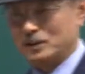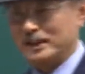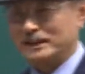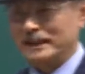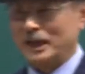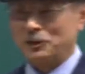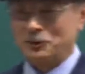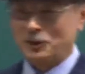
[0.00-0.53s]
as
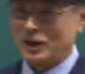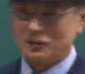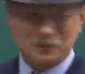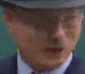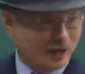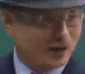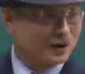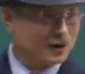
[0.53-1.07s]
your
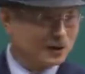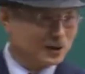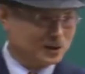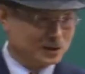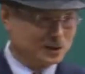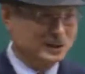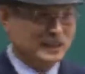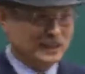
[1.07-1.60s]
initial
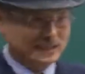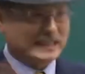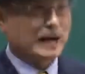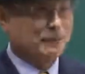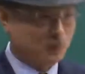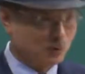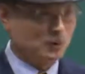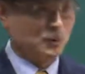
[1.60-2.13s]
investment.
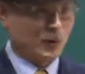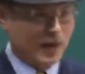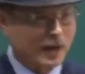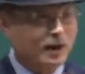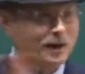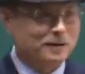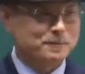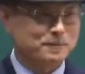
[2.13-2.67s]

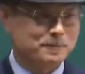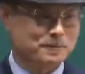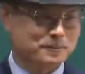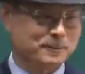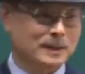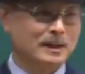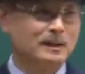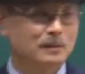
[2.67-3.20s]

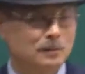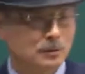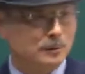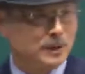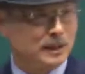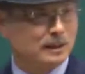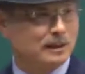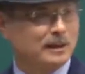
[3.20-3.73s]
In
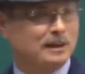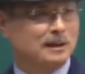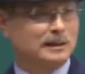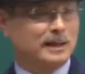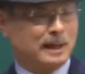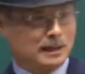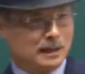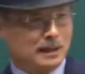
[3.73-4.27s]
that case,
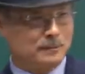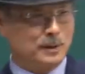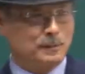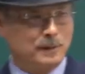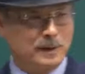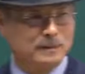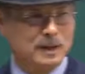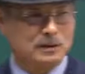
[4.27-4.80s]
if you
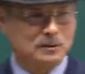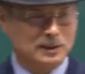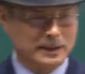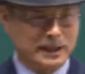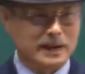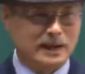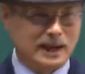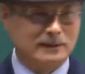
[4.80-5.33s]
don't
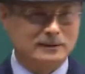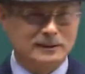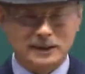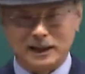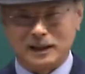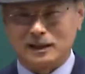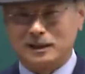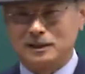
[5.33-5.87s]
make
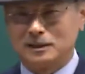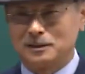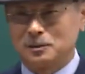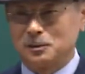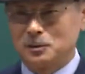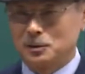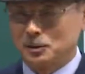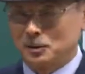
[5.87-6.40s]
more
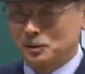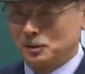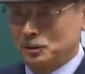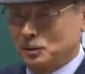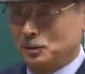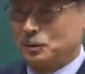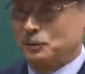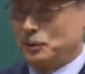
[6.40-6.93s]

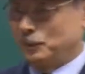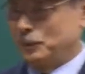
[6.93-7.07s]
than